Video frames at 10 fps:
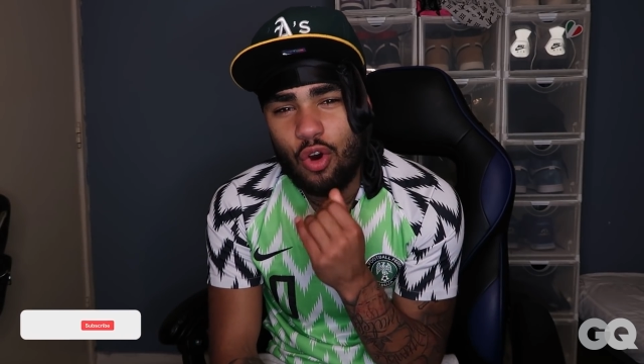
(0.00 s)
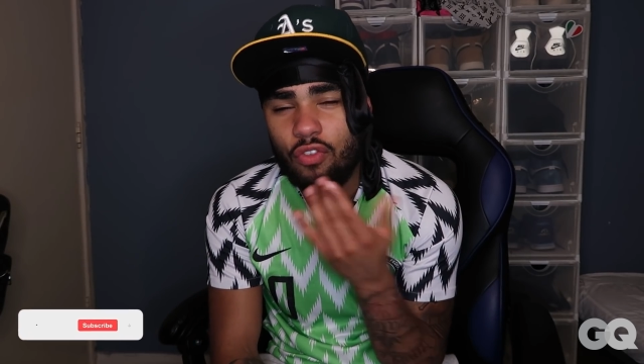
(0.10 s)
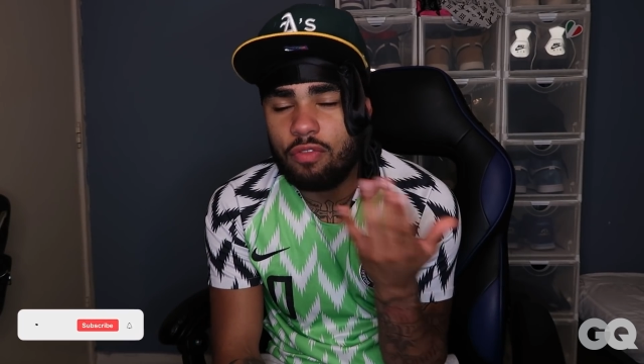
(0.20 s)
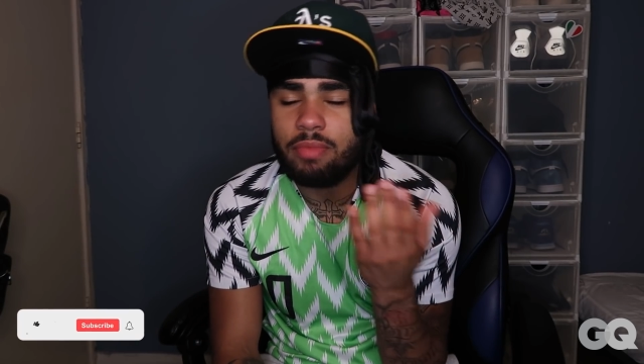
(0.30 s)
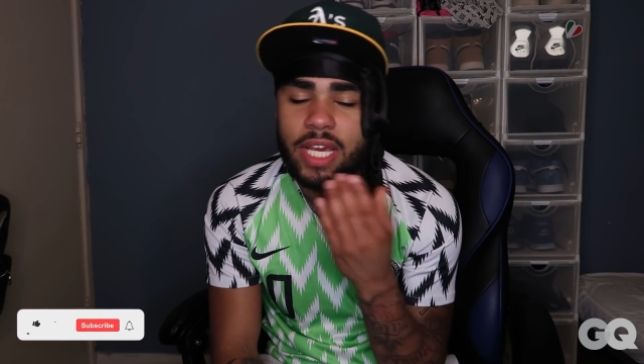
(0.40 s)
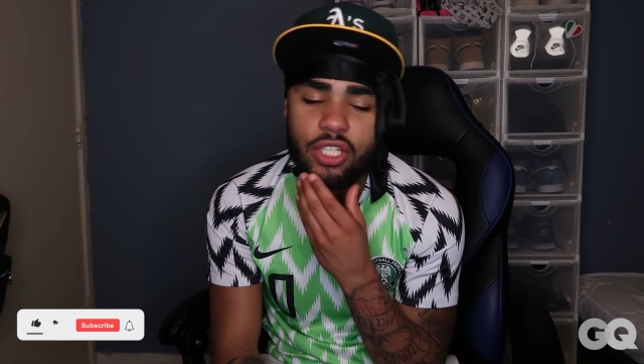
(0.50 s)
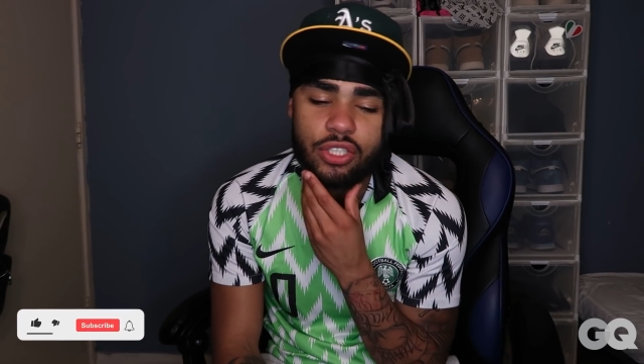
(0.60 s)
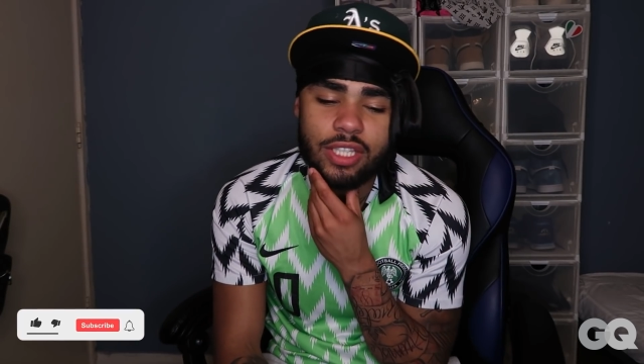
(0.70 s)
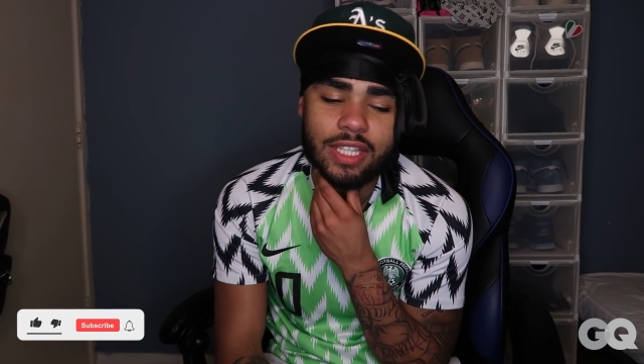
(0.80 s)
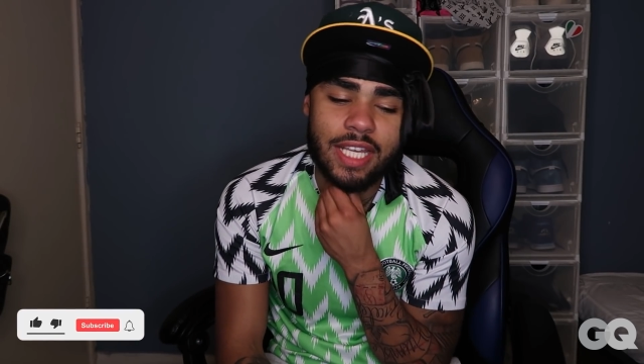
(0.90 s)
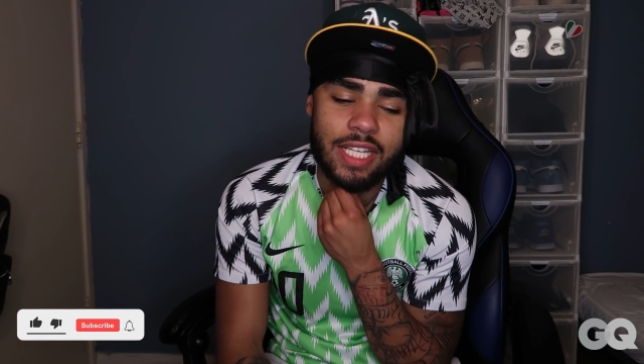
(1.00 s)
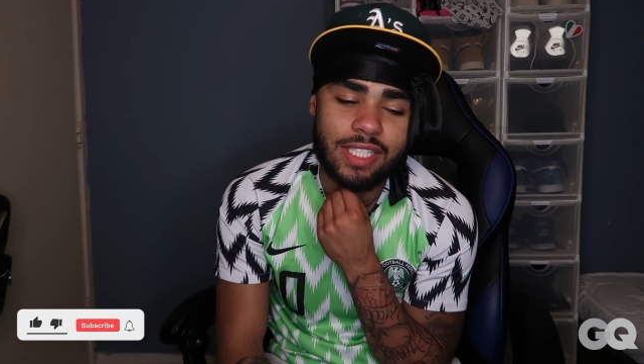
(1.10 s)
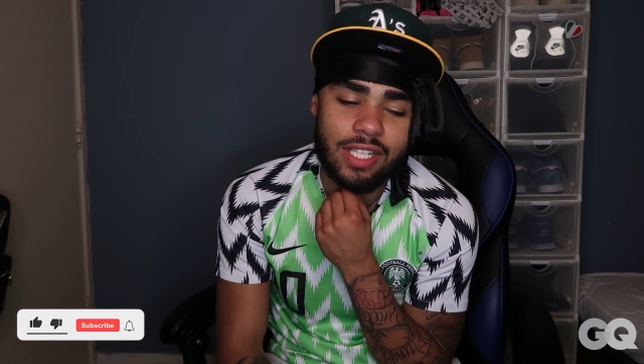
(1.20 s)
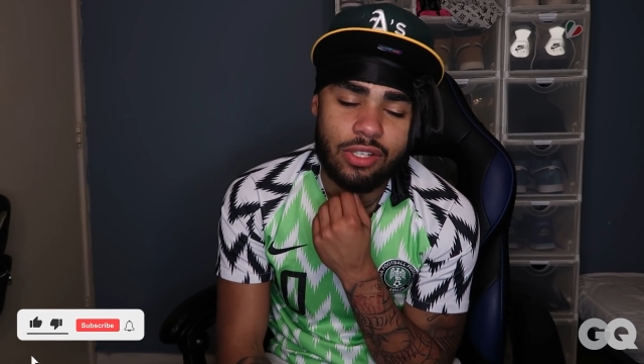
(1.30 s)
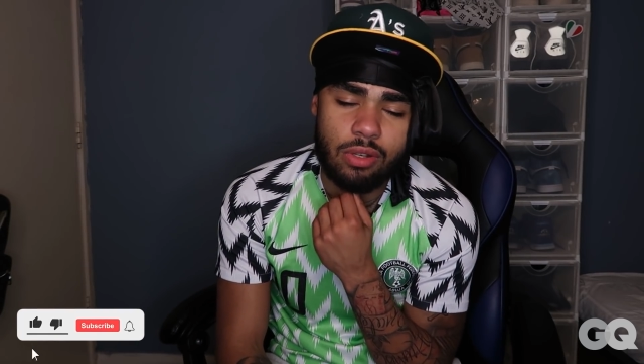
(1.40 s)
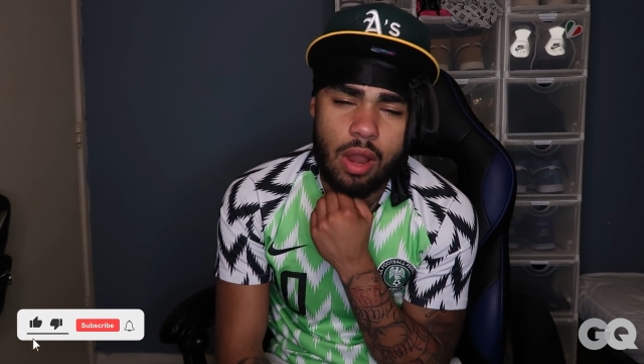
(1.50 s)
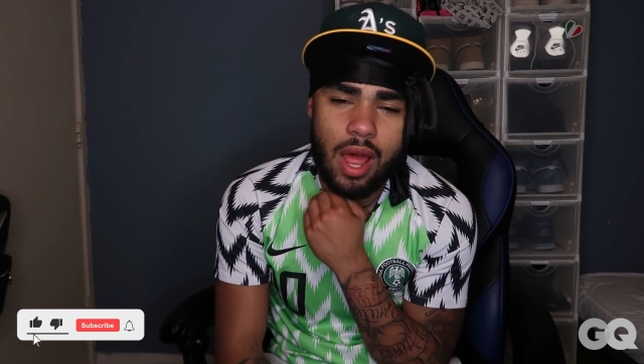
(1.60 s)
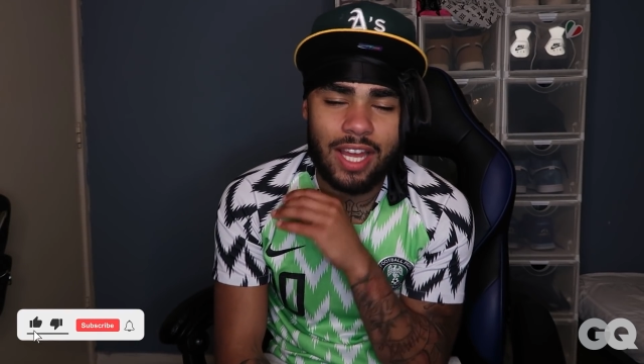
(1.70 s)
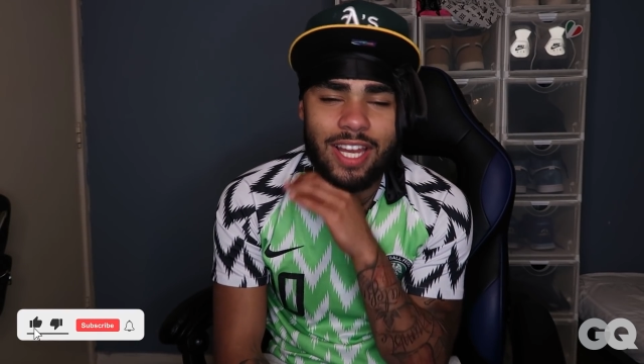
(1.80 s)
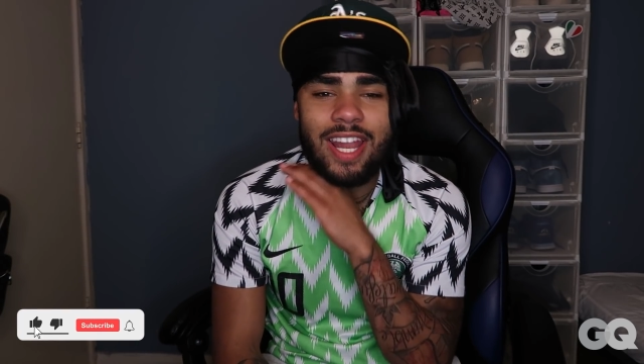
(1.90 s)
of major things that you
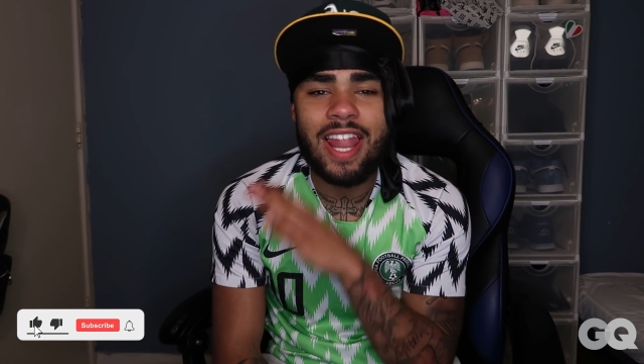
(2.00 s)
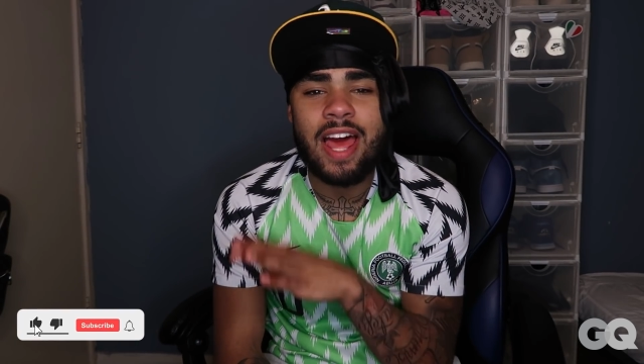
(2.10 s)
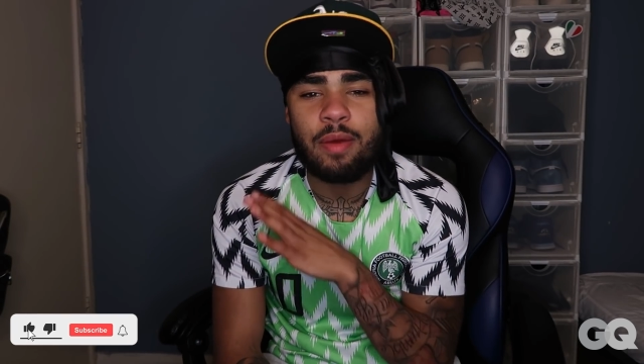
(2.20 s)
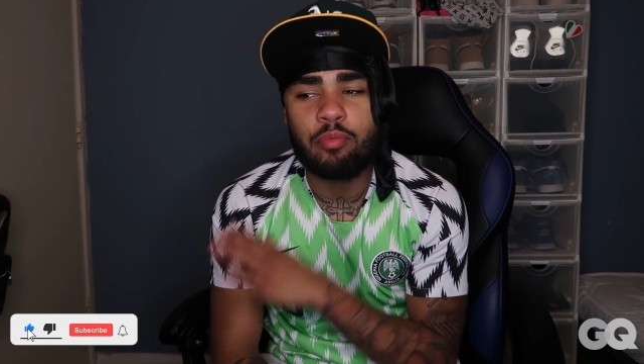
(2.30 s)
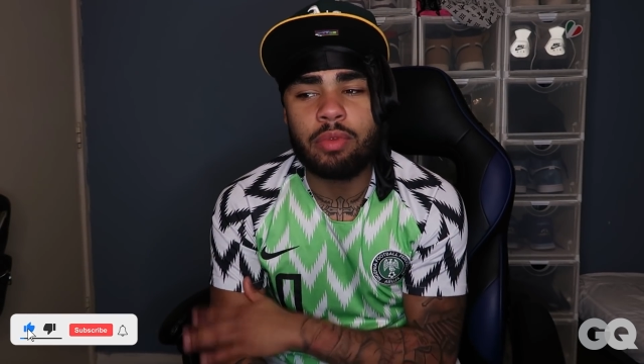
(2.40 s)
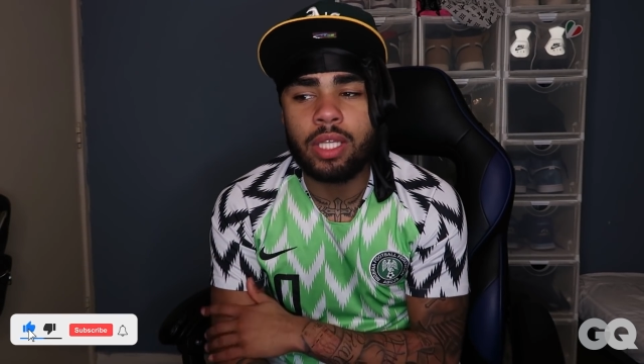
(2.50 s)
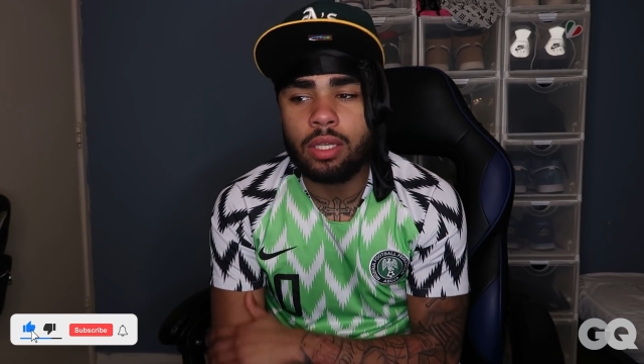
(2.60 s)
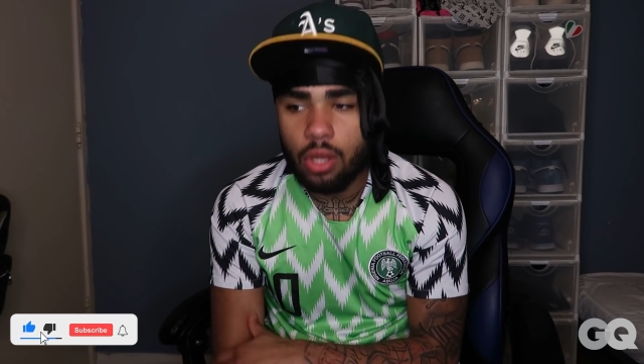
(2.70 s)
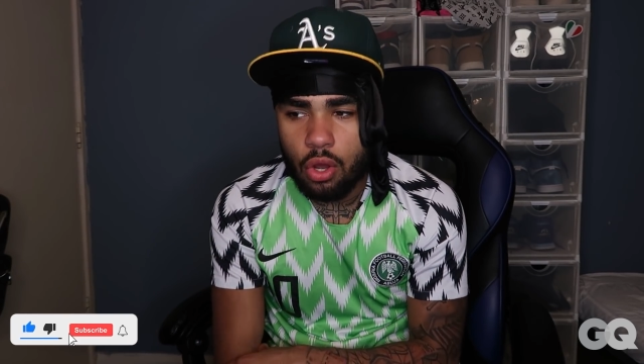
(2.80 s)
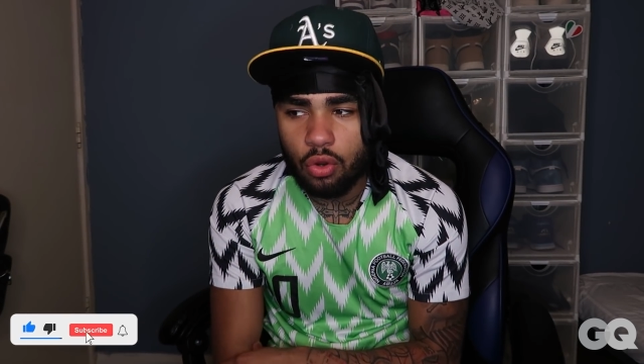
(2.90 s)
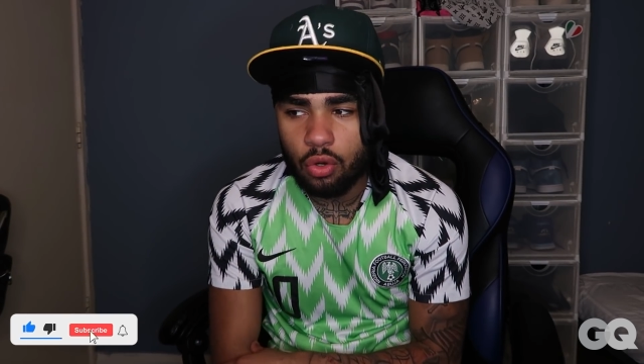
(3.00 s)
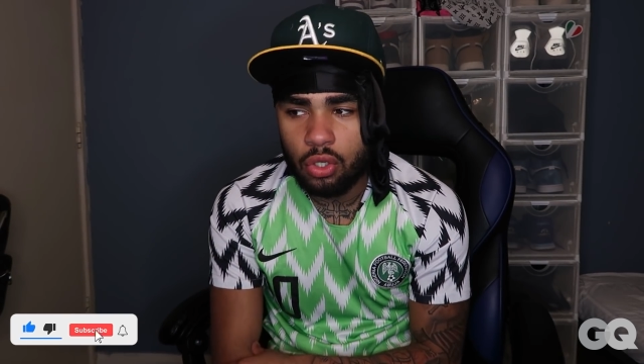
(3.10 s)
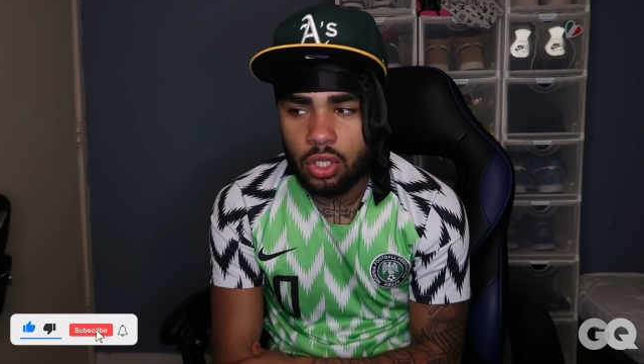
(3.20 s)
like, let me know